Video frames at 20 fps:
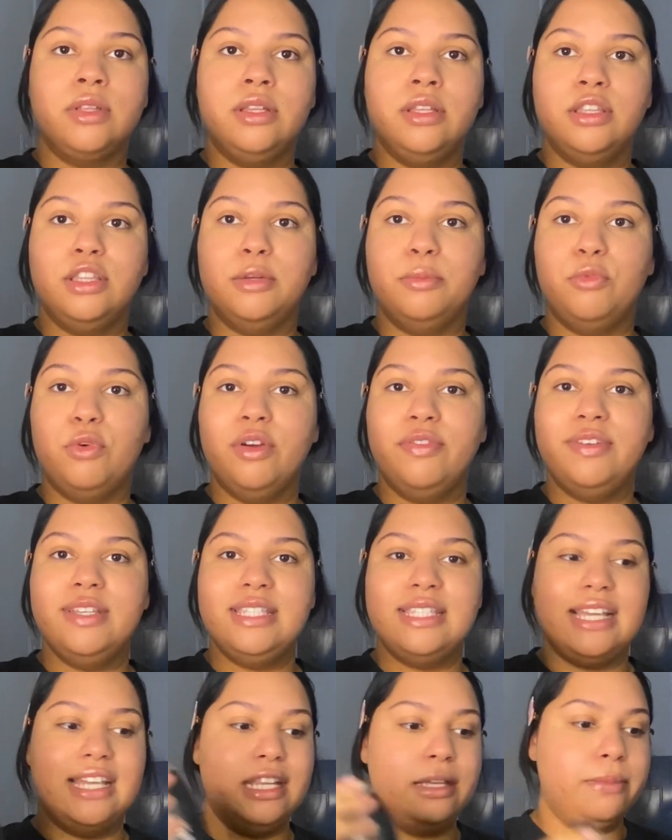The Morphe
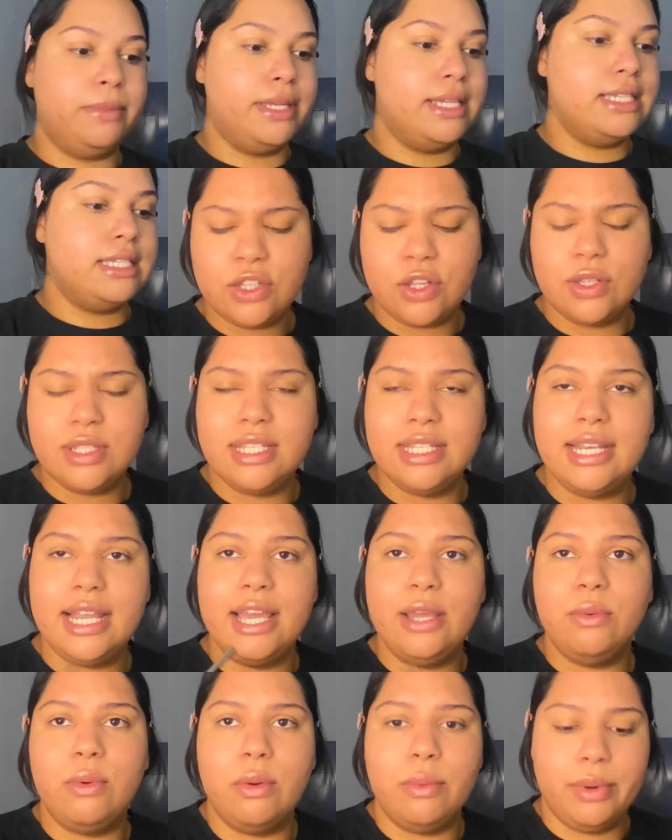Setting Mist. So
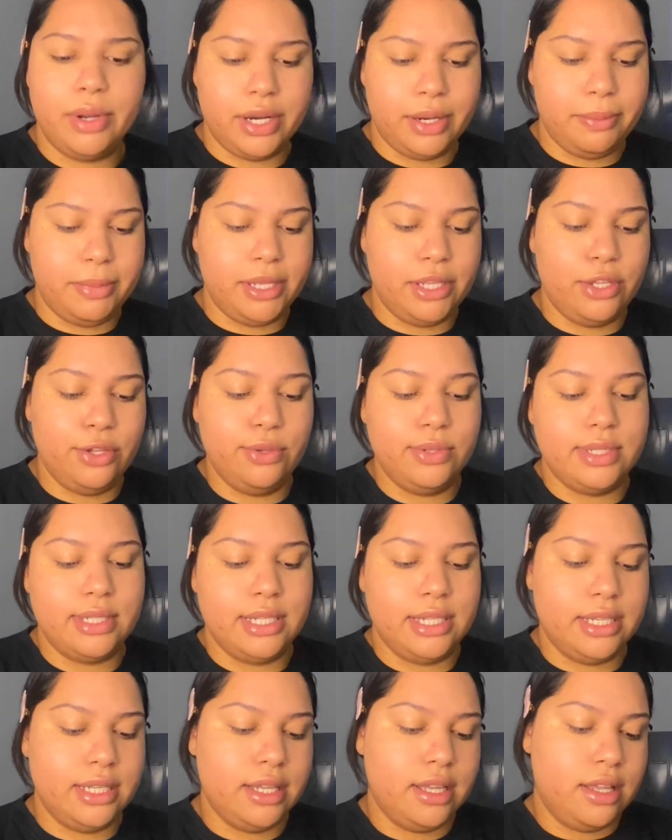today what we're going to be
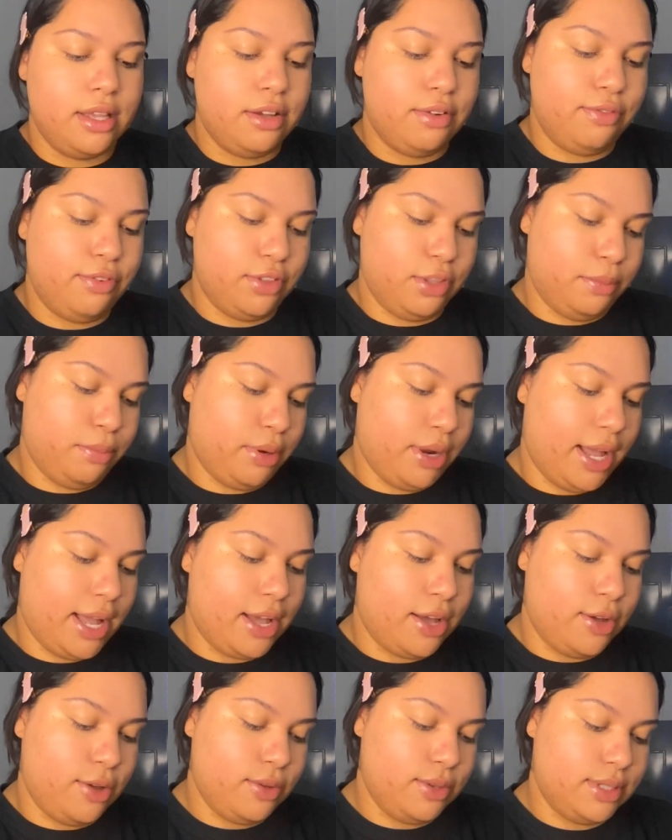using for the
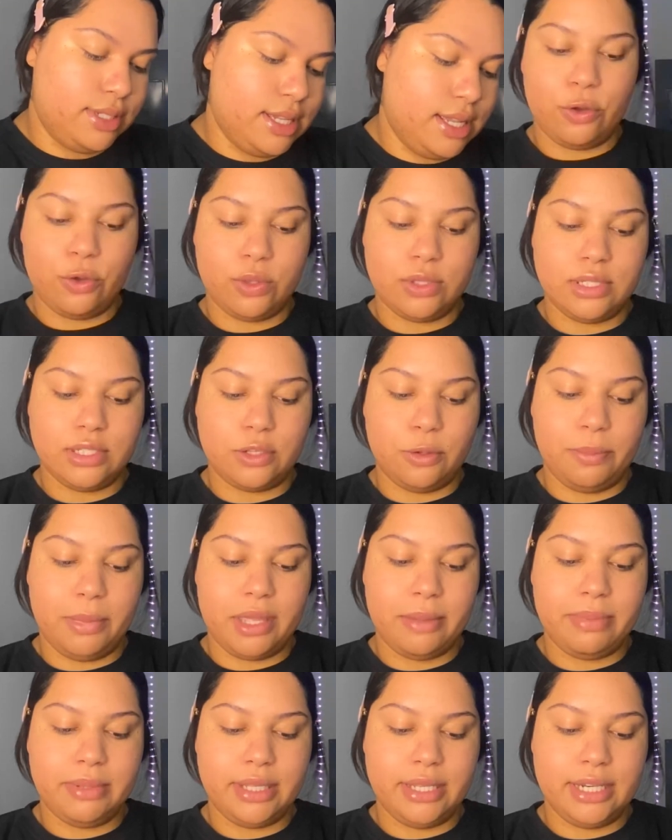brows, so
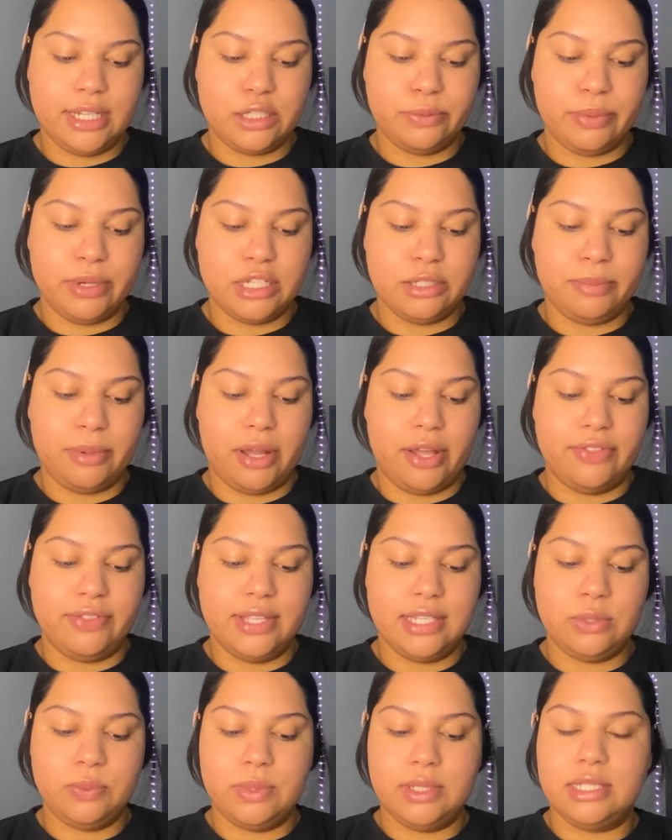Maybelline Express Brow, and
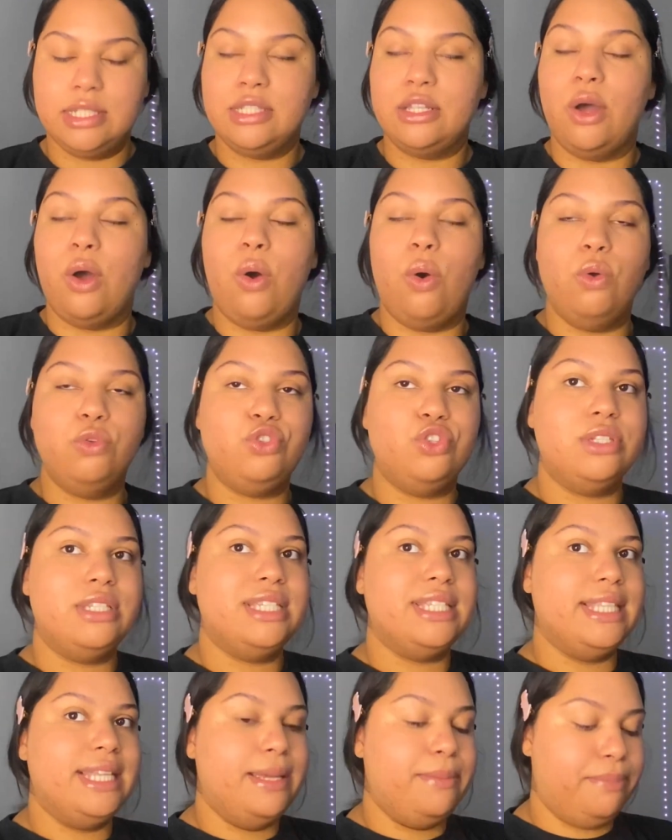this one's the Ultra
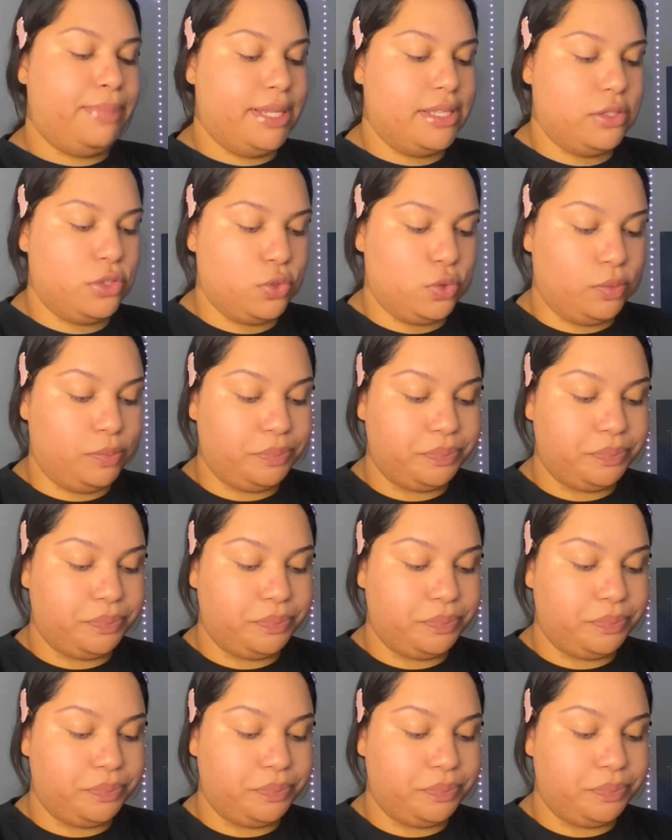Slim Pencil.